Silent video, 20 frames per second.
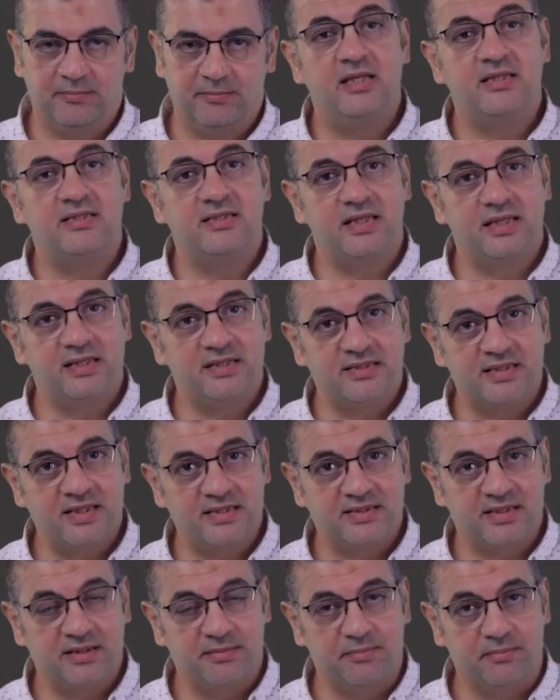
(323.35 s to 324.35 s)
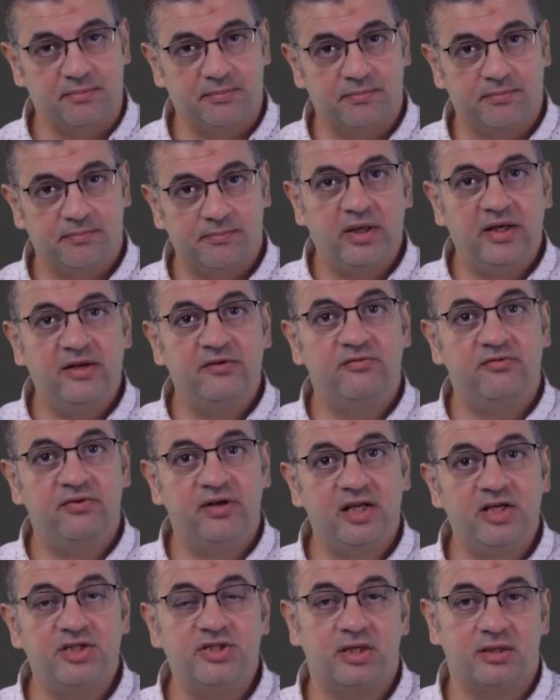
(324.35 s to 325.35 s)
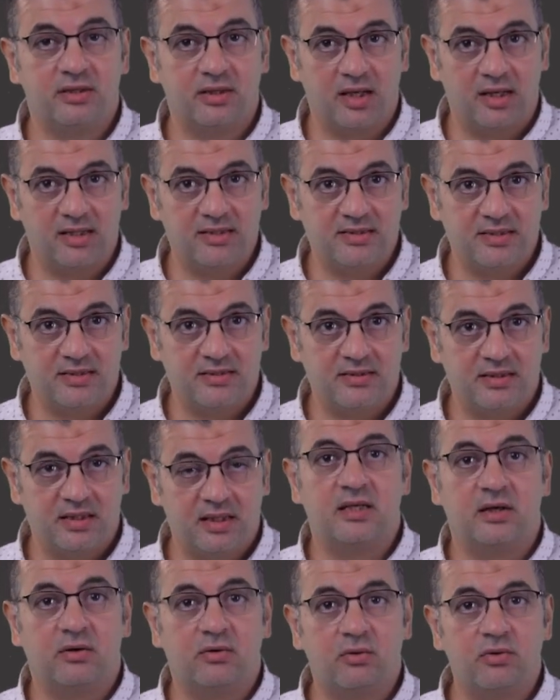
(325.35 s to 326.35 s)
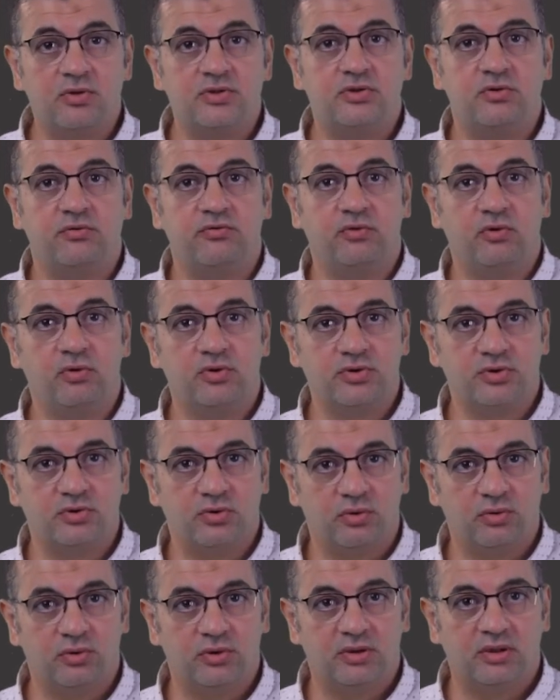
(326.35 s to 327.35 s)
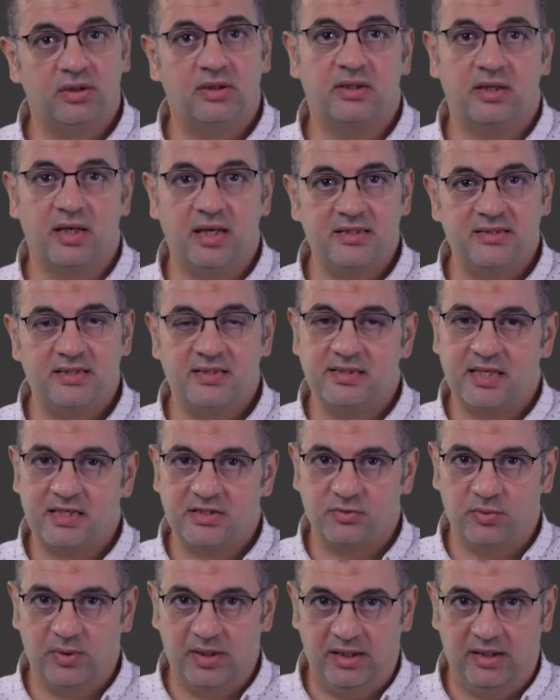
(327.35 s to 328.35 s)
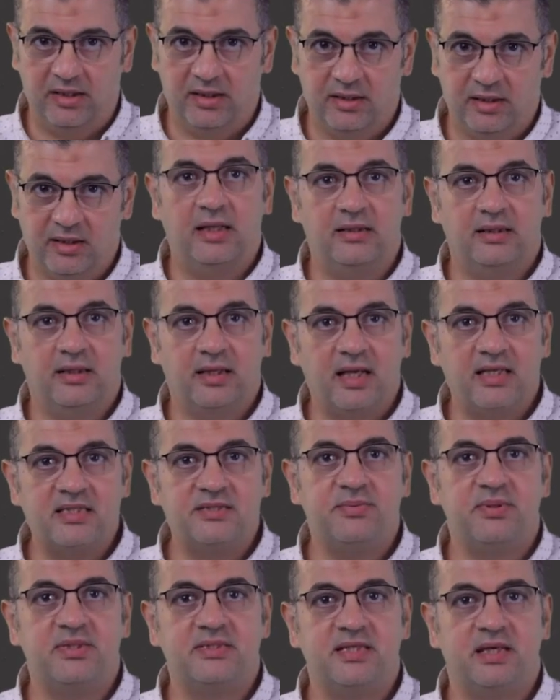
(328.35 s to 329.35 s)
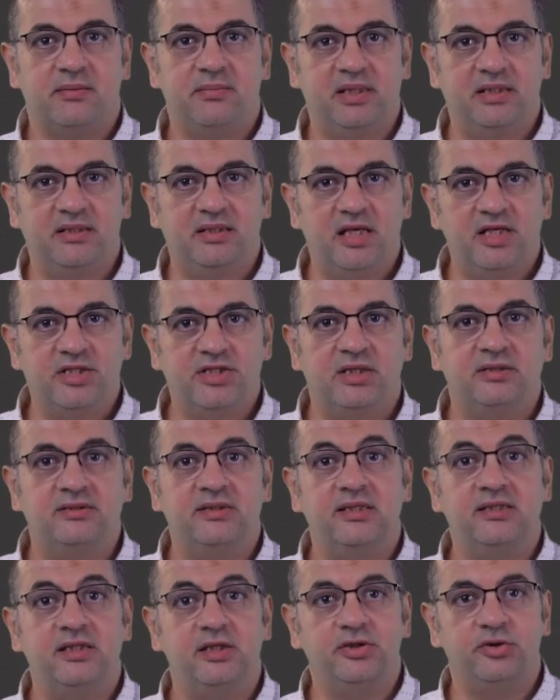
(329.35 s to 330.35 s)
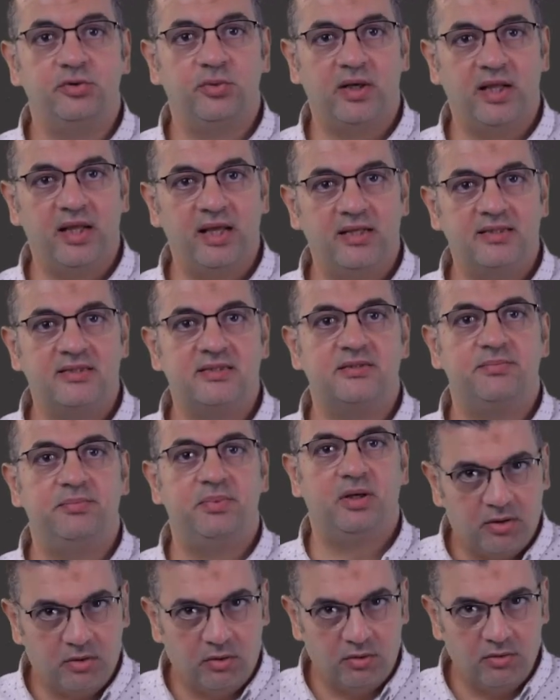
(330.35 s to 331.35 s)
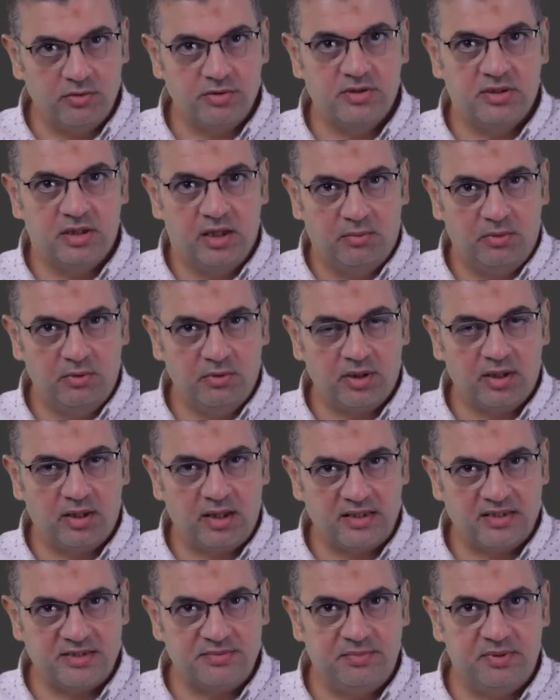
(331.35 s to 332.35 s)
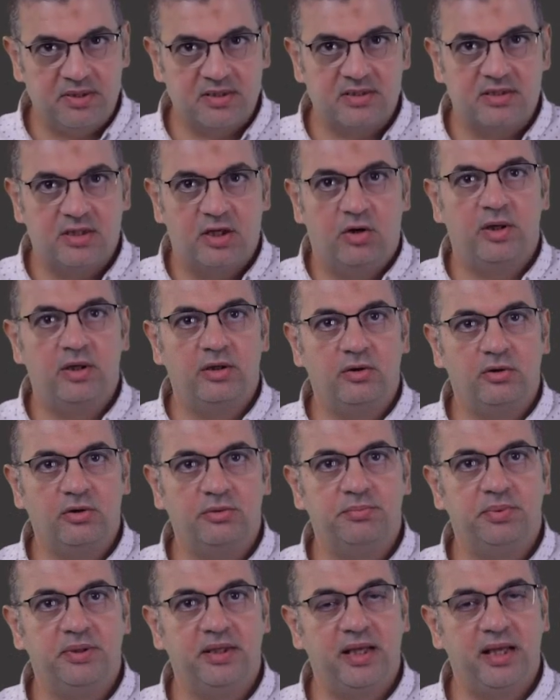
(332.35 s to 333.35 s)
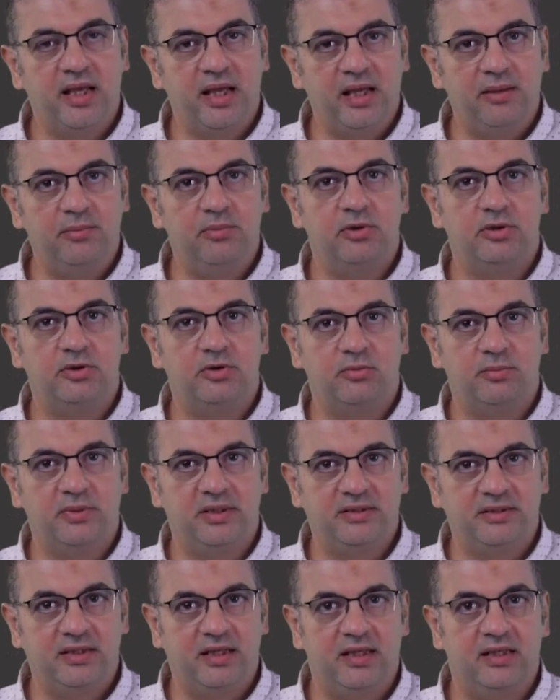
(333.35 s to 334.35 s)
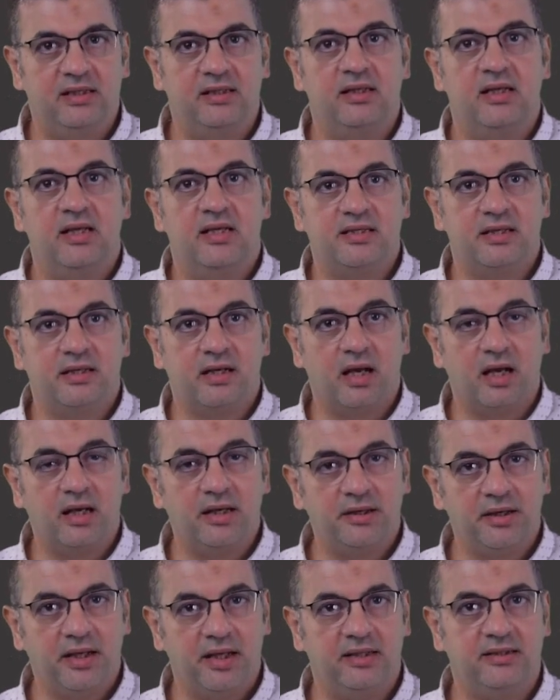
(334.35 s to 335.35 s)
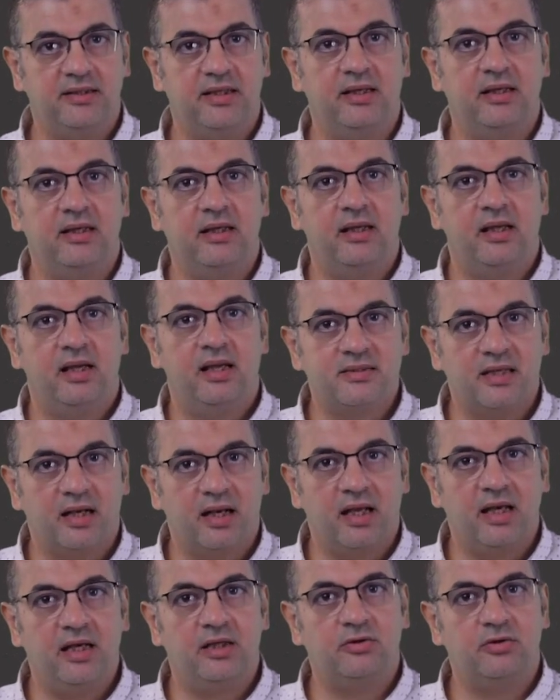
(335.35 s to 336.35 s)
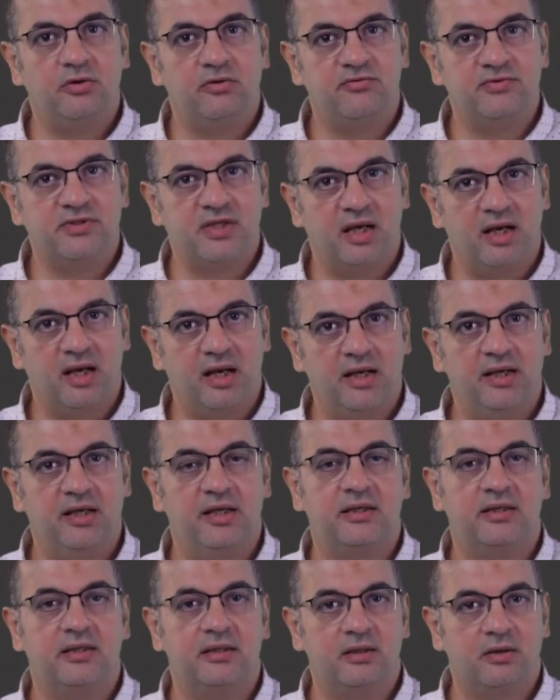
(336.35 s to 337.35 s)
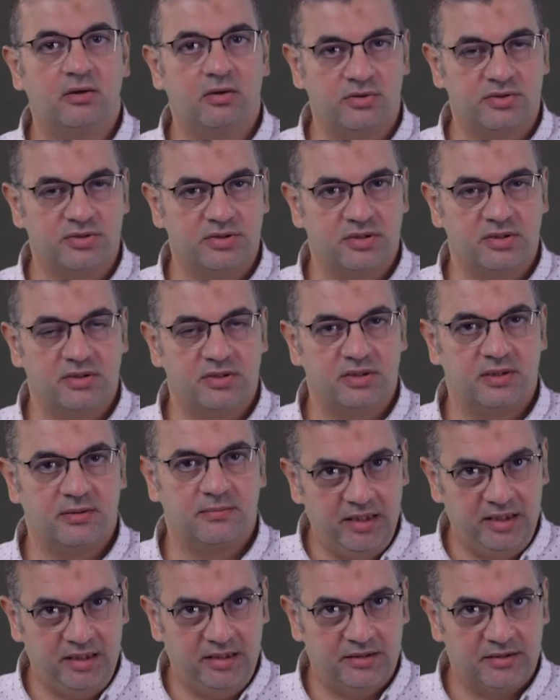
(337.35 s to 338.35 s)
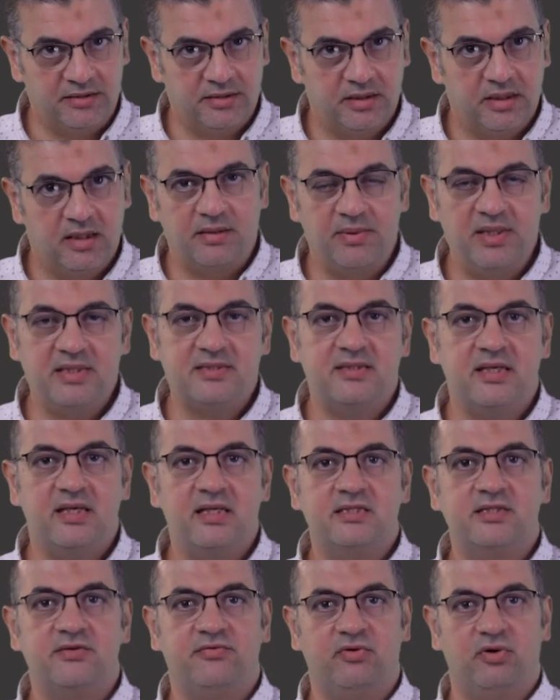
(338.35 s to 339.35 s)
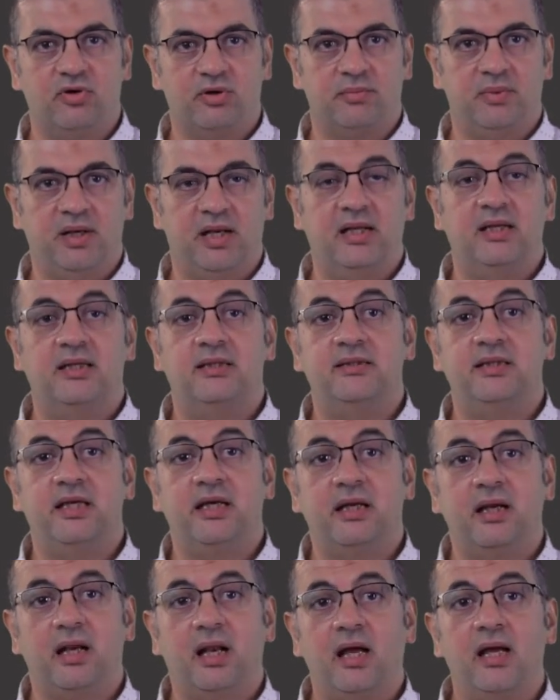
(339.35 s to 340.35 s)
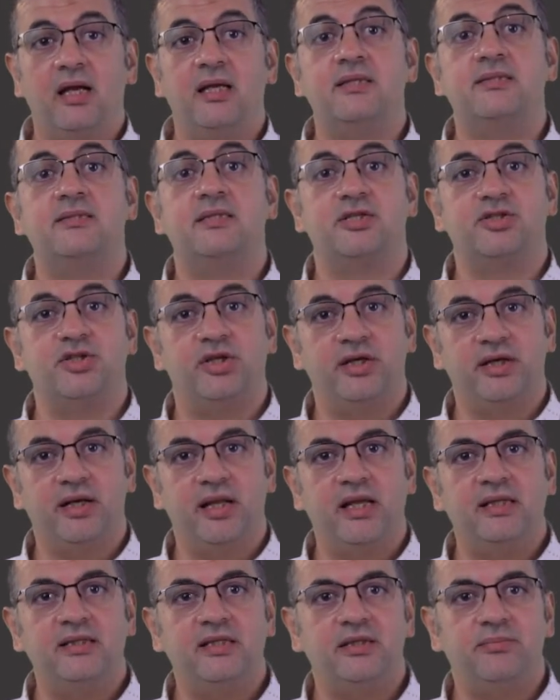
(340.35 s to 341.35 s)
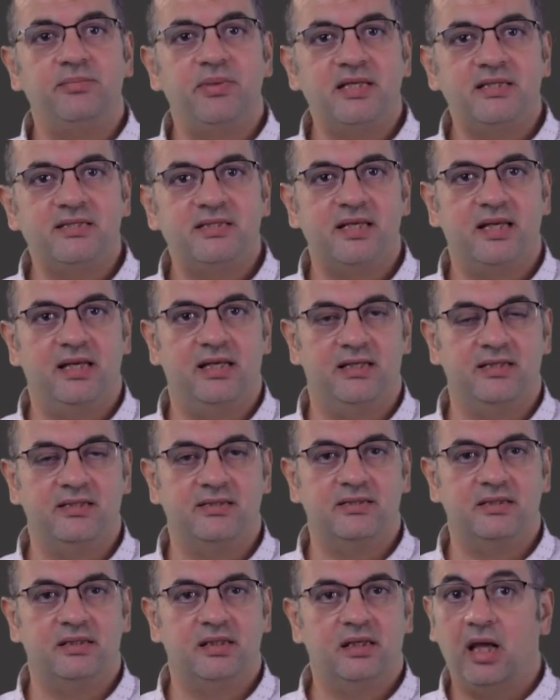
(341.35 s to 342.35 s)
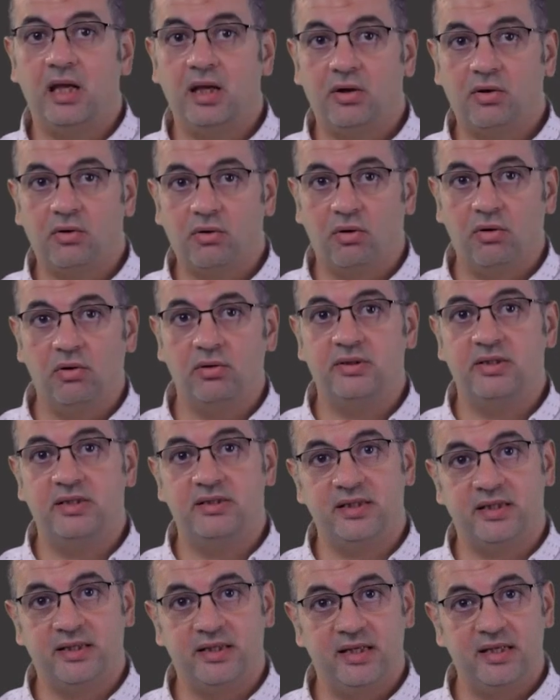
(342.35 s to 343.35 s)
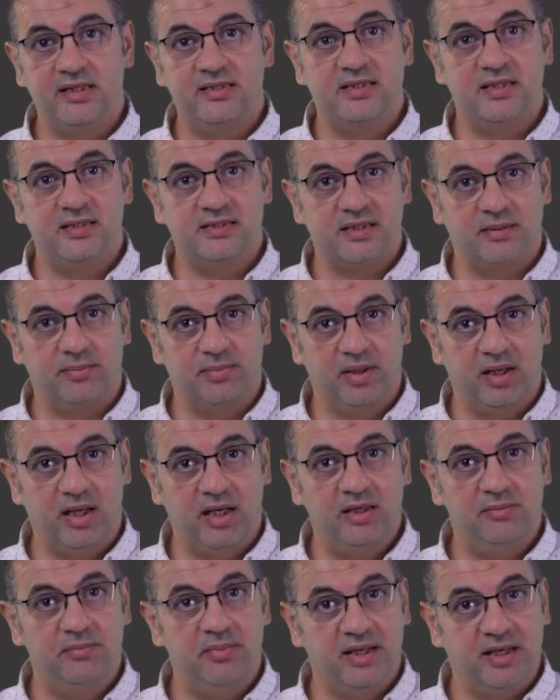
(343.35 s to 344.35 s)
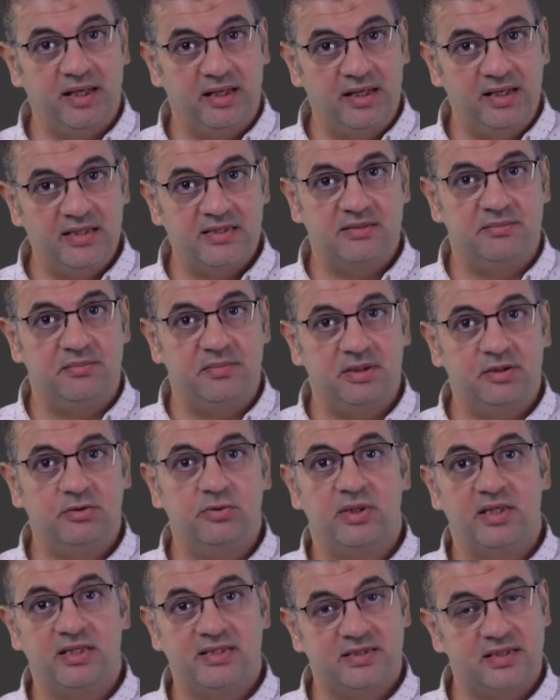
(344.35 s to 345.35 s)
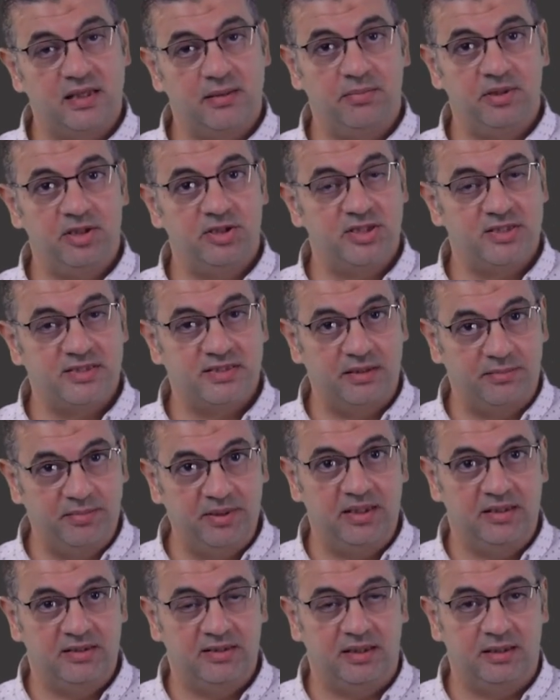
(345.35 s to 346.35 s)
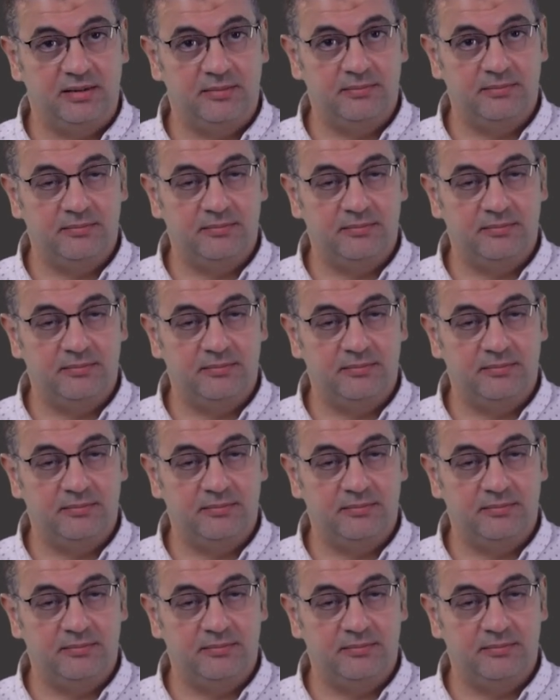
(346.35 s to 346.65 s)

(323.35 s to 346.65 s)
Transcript: In Salesism, when inflation rises, the cost of goods sold rises as well, and customer segmentation deteriorates because more customers will not be able to maintain their high rating in the light of the higher costs. Here, the bit sales formula declines the generated bit sales, like gold decreasing supply mechanism to reestablish stability.